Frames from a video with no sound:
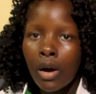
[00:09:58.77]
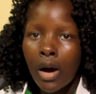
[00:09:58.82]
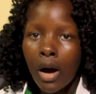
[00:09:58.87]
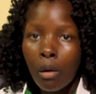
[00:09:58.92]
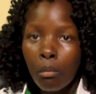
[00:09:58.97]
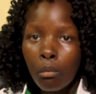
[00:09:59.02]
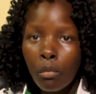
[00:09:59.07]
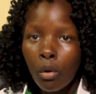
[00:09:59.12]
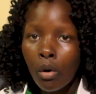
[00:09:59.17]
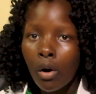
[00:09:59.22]

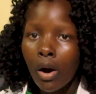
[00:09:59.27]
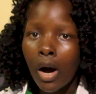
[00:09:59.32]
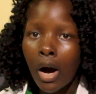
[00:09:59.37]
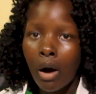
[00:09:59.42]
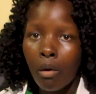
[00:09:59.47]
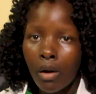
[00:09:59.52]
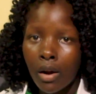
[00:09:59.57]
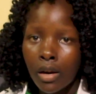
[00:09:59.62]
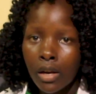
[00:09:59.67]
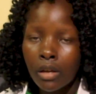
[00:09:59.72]
humble
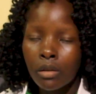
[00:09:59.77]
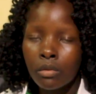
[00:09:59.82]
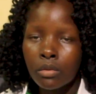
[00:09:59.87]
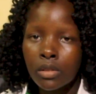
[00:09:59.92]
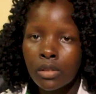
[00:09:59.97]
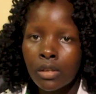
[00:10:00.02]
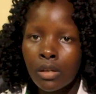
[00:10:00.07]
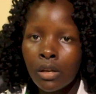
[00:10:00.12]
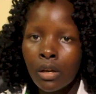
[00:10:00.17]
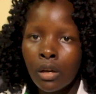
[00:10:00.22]
our
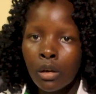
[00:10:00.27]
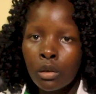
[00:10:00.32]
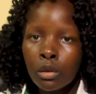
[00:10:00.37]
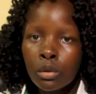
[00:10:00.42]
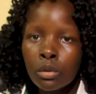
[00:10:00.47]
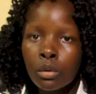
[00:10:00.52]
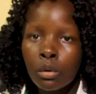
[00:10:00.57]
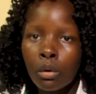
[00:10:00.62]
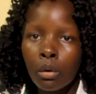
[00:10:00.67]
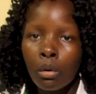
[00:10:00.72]
lives.
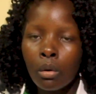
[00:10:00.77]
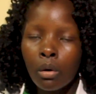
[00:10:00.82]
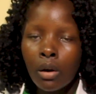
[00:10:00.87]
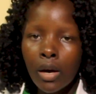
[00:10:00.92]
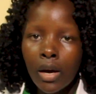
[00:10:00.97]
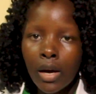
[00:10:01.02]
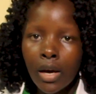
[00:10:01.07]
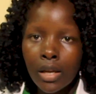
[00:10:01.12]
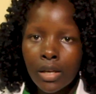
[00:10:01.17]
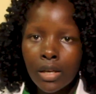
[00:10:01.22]
So
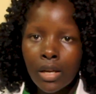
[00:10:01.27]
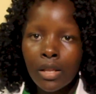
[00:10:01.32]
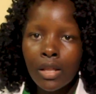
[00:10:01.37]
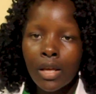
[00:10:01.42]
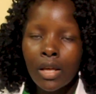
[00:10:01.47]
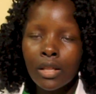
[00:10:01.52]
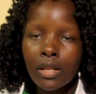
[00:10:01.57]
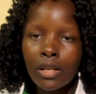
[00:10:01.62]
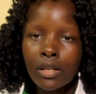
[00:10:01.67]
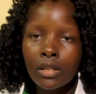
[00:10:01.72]

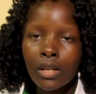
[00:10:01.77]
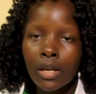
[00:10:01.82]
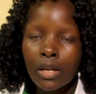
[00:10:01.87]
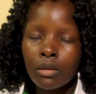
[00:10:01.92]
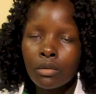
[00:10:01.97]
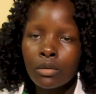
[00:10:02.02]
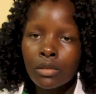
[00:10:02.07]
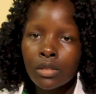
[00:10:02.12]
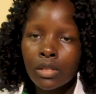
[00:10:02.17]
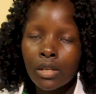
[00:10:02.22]
another thing I
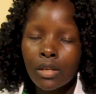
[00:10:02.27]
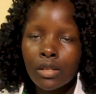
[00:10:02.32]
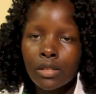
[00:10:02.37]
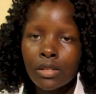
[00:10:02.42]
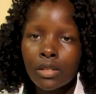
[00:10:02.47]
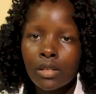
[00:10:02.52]
will say is